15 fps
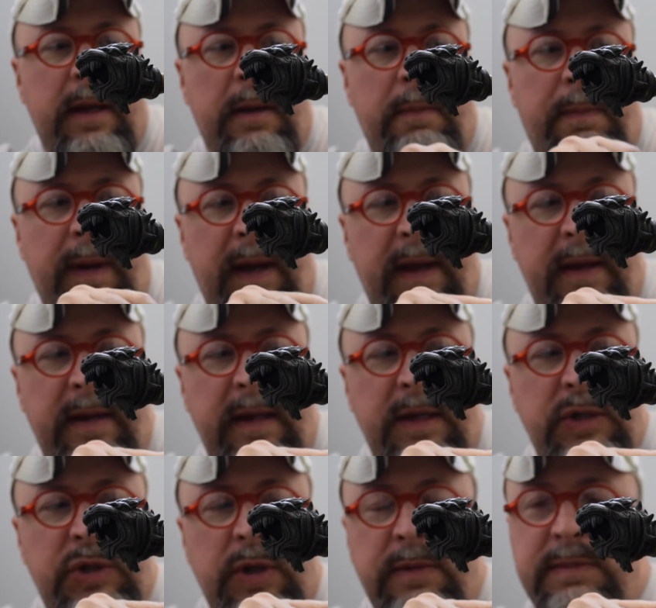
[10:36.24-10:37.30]
but in
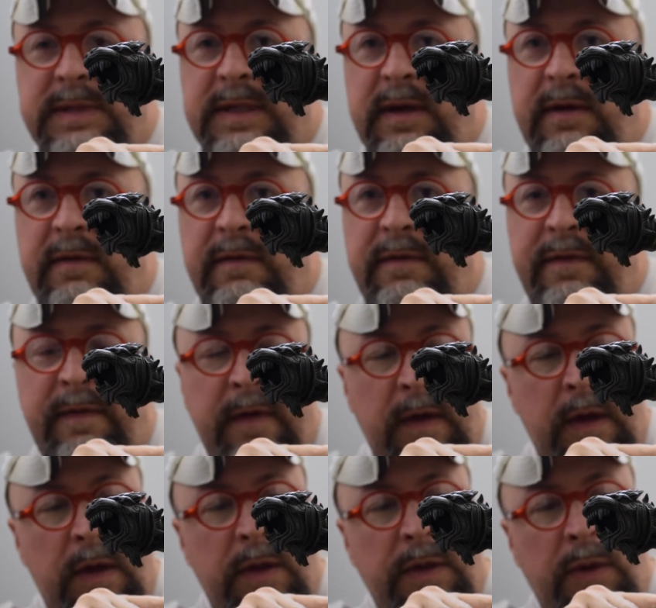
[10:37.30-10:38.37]
terms of
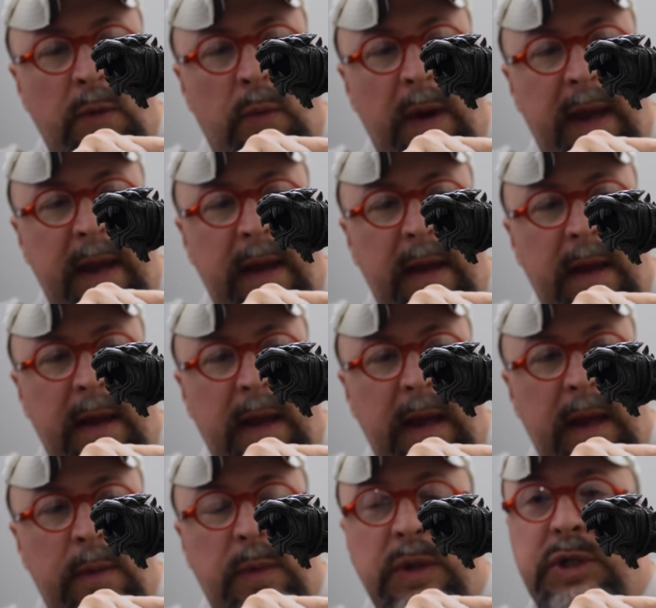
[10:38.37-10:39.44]
the way
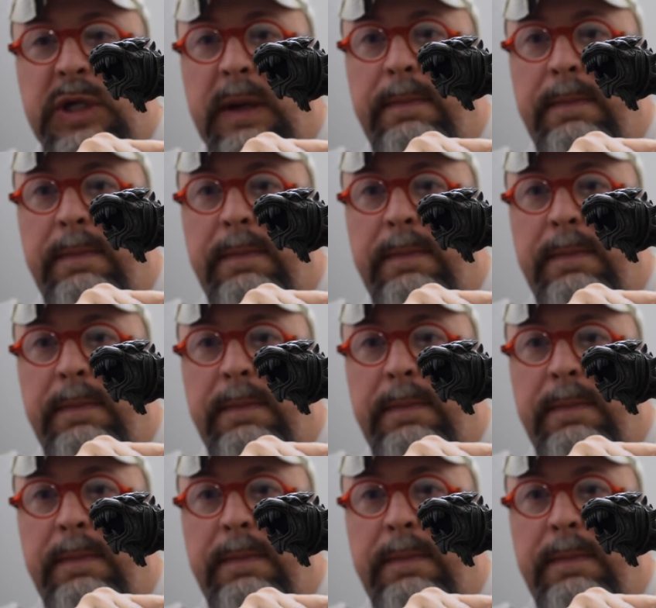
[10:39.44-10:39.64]
in which it